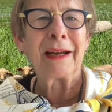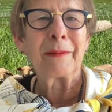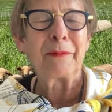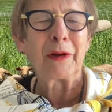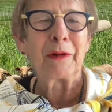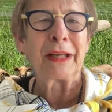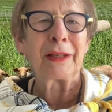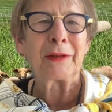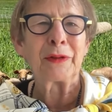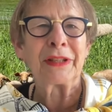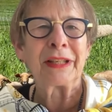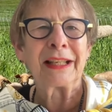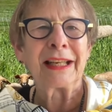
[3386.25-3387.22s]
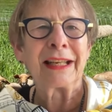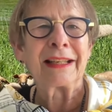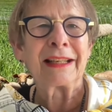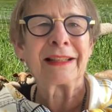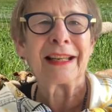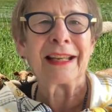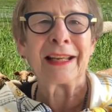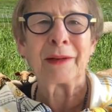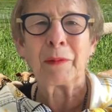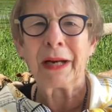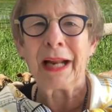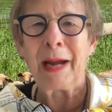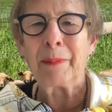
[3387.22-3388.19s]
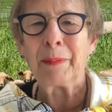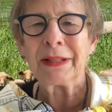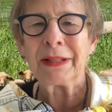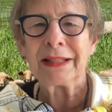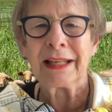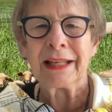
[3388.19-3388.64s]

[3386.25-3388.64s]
I'm very interested in, in what happens